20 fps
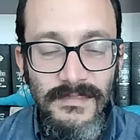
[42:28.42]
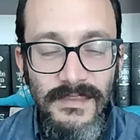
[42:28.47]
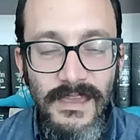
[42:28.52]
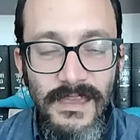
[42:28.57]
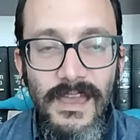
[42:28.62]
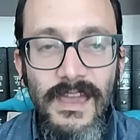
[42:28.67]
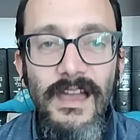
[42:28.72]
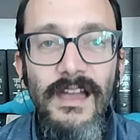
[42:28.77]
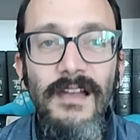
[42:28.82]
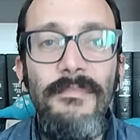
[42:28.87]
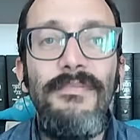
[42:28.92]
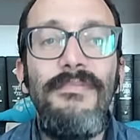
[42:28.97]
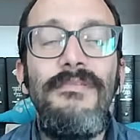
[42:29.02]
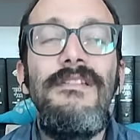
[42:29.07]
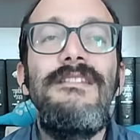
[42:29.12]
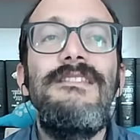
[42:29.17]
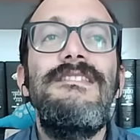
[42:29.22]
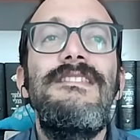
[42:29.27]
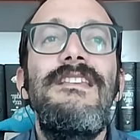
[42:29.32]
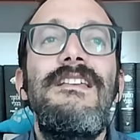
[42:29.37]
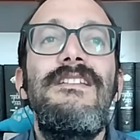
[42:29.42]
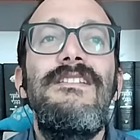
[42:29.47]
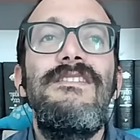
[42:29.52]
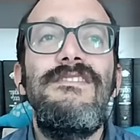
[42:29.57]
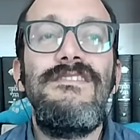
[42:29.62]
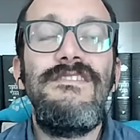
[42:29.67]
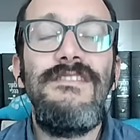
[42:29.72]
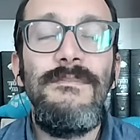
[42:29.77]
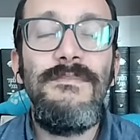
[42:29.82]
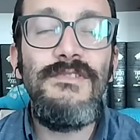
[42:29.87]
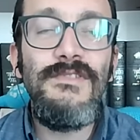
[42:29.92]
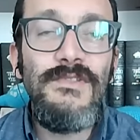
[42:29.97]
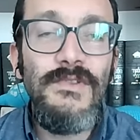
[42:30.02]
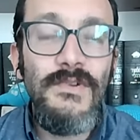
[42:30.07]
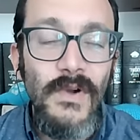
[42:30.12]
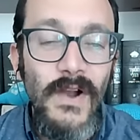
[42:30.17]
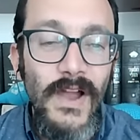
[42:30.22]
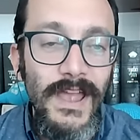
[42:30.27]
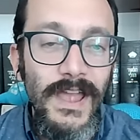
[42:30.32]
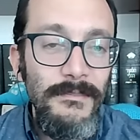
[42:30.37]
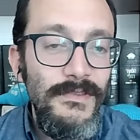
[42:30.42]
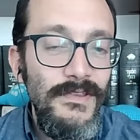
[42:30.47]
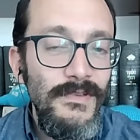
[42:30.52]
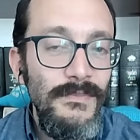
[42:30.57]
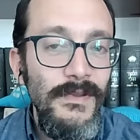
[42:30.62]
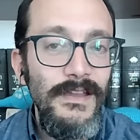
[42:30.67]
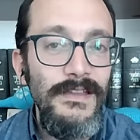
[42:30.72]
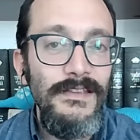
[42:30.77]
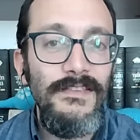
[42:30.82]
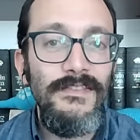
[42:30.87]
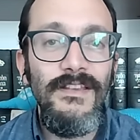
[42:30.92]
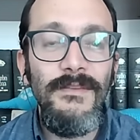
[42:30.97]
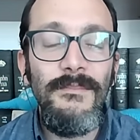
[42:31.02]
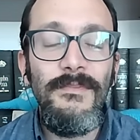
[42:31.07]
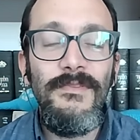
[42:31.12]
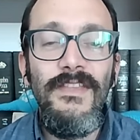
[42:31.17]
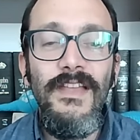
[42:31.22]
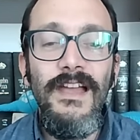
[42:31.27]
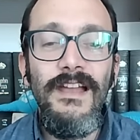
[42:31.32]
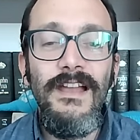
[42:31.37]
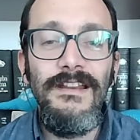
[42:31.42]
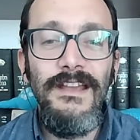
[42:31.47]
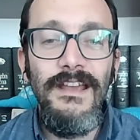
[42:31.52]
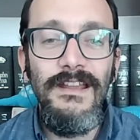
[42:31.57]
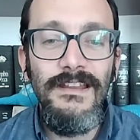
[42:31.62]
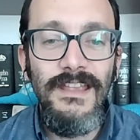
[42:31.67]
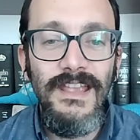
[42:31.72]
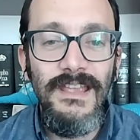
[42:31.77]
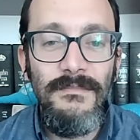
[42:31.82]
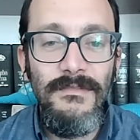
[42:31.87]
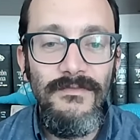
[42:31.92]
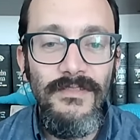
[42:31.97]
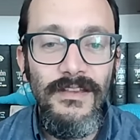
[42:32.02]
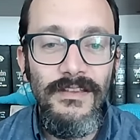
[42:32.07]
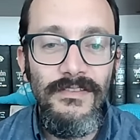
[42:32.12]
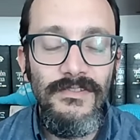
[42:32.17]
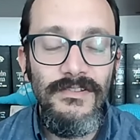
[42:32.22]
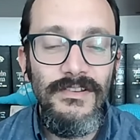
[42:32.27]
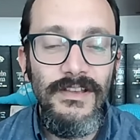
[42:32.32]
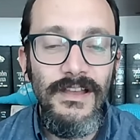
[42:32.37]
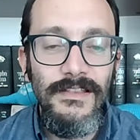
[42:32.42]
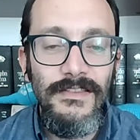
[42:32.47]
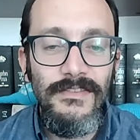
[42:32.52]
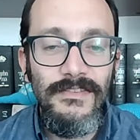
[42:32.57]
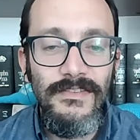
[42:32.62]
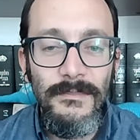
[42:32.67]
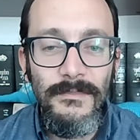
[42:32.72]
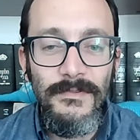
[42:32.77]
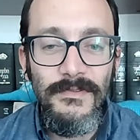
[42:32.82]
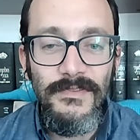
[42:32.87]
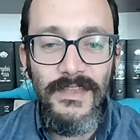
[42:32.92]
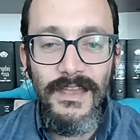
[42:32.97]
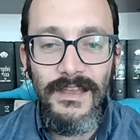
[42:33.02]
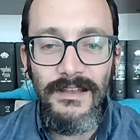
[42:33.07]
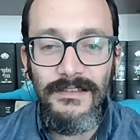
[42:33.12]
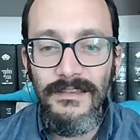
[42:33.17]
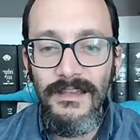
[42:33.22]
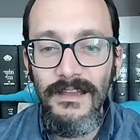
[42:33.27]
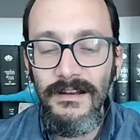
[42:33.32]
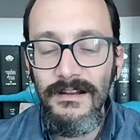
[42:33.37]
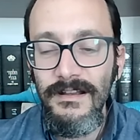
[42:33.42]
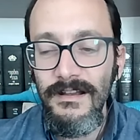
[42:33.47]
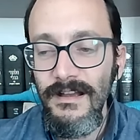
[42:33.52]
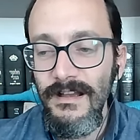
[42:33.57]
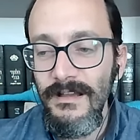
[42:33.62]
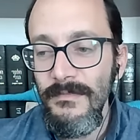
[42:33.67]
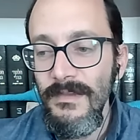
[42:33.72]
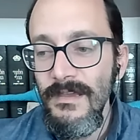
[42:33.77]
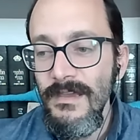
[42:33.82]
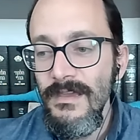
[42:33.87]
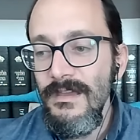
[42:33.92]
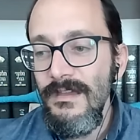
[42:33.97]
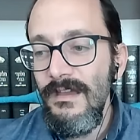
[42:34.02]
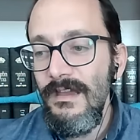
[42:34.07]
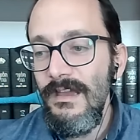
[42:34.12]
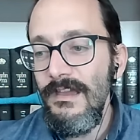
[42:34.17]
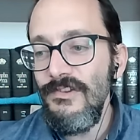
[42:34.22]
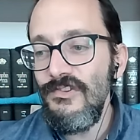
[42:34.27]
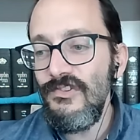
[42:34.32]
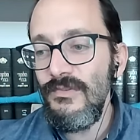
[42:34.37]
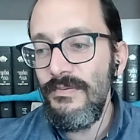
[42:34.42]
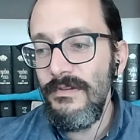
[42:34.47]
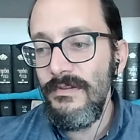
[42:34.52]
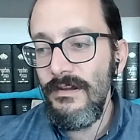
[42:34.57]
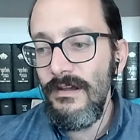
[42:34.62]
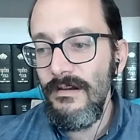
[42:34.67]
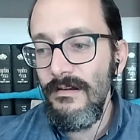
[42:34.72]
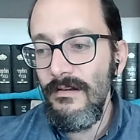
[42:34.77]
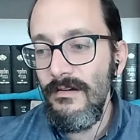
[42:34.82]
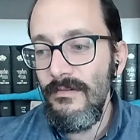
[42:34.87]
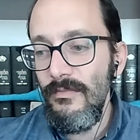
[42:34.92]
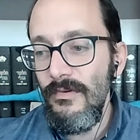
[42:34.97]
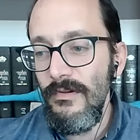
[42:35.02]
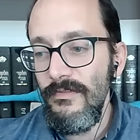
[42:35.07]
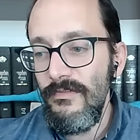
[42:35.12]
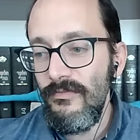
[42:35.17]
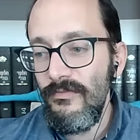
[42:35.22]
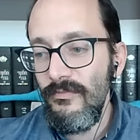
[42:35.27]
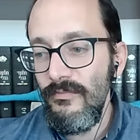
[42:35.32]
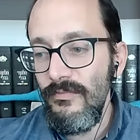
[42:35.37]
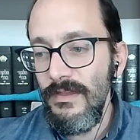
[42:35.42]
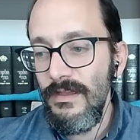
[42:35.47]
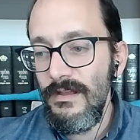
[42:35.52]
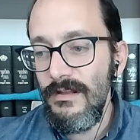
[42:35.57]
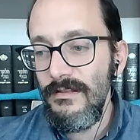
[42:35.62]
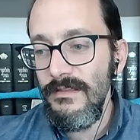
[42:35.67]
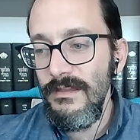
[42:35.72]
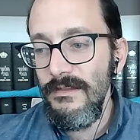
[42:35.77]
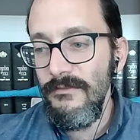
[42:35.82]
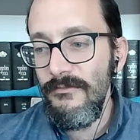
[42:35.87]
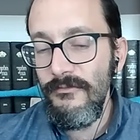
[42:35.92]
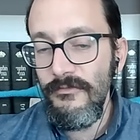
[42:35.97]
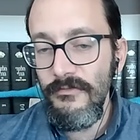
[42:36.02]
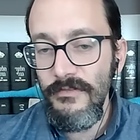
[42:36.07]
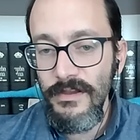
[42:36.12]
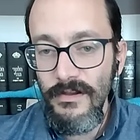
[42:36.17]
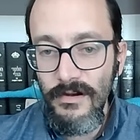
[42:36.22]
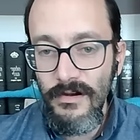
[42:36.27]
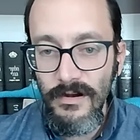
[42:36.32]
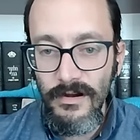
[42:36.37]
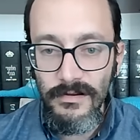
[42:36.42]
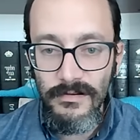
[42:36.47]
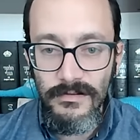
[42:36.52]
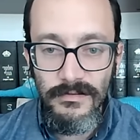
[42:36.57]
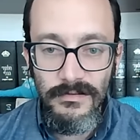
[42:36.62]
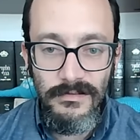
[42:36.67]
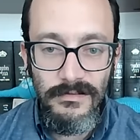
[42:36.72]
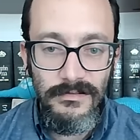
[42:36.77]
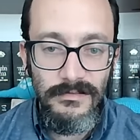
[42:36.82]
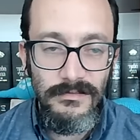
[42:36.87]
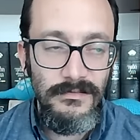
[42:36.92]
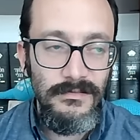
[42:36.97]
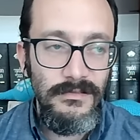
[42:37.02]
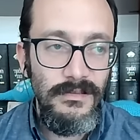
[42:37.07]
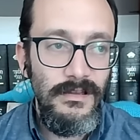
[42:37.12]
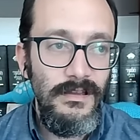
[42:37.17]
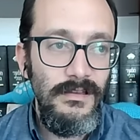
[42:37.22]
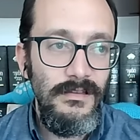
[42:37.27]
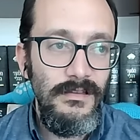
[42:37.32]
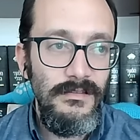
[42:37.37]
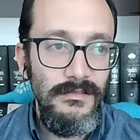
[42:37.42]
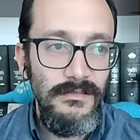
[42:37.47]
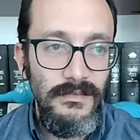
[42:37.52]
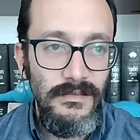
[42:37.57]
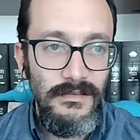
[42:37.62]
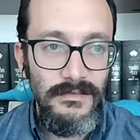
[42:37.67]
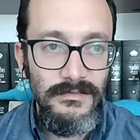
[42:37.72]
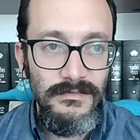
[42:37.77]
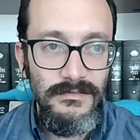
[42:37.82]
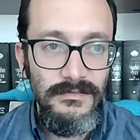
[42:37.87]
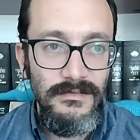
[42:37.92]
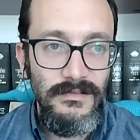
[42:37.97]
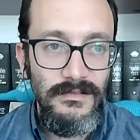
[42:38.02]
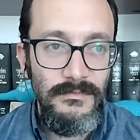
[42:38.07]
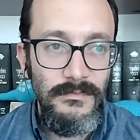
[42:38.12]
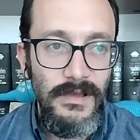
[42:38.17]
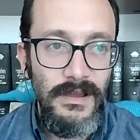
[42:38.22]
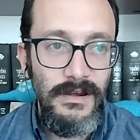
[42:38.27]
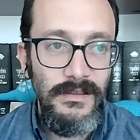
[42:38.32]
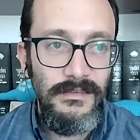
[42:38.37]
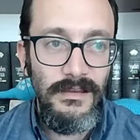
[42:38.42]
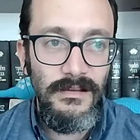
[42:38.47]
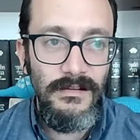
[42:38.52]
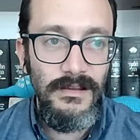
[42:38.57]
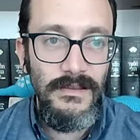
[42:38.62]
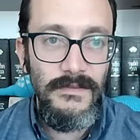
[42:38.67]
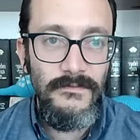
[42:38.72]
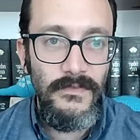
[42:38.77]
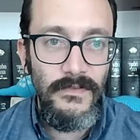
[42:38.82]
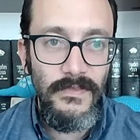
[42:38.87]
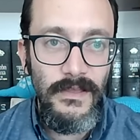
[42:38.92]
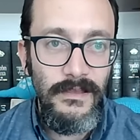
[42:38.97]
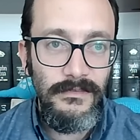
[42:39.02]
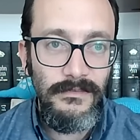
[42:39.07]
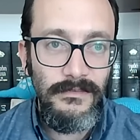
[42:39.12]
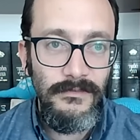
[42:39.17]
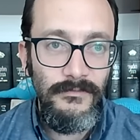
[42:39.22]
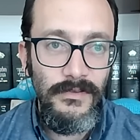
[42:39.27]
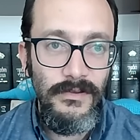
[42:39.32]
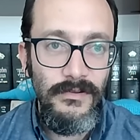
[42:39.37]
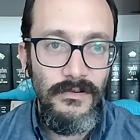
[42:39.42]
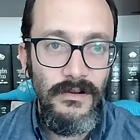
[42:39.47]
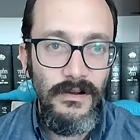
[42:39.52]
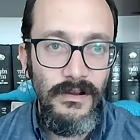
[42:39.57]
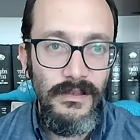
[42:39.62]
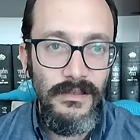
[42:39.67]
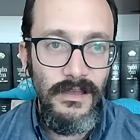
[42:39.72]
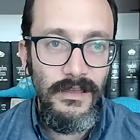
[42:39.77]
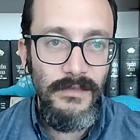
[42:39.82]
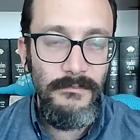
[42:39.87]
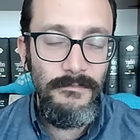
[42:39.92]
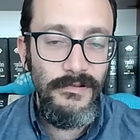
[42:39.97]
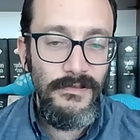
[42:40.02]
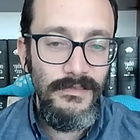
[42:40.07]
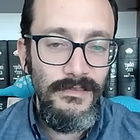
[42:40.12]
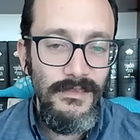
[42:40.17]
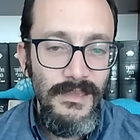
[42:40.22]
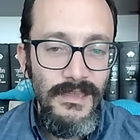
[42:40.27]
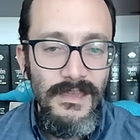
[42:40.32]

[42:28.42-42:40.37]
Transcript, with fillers: Yeah, please subscribe to my Substack at endgame investor dot substack dot com. I usually put out a once weekly free article uh, on, you know, monetary philosophy, or I, I put,